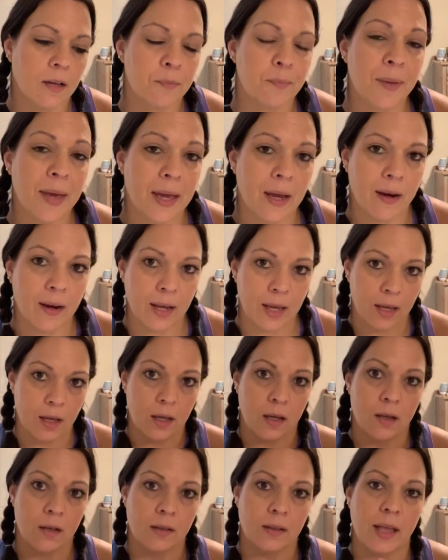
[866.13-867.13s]

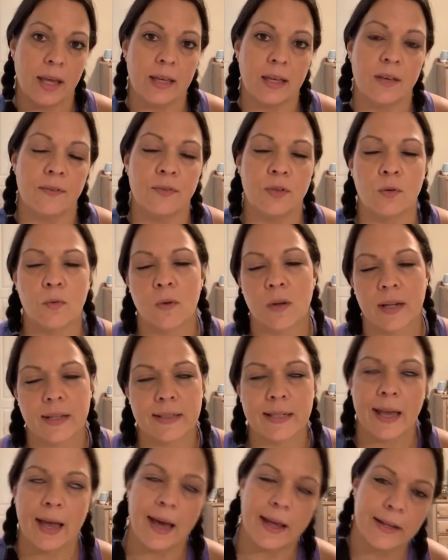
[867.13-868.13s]
pairing, like if you wanted
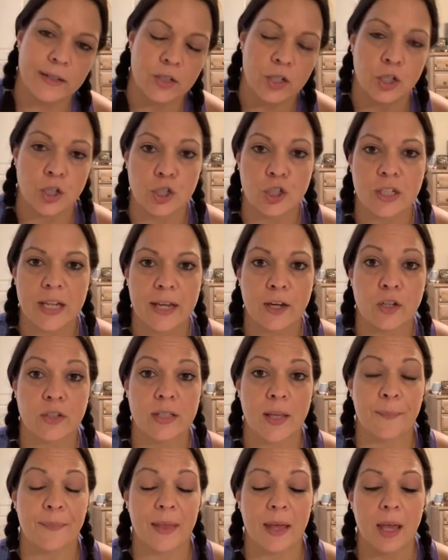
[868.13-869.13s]
to add it to your shake or
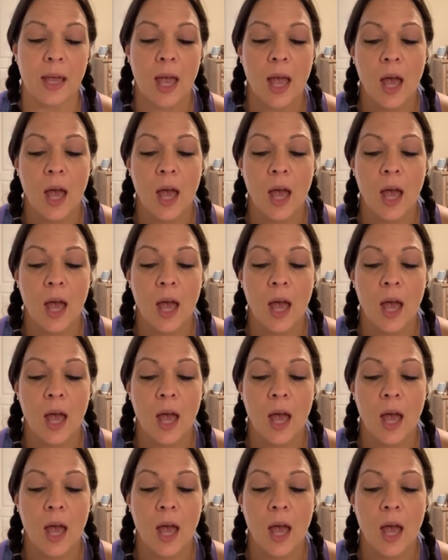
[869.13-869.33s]
something.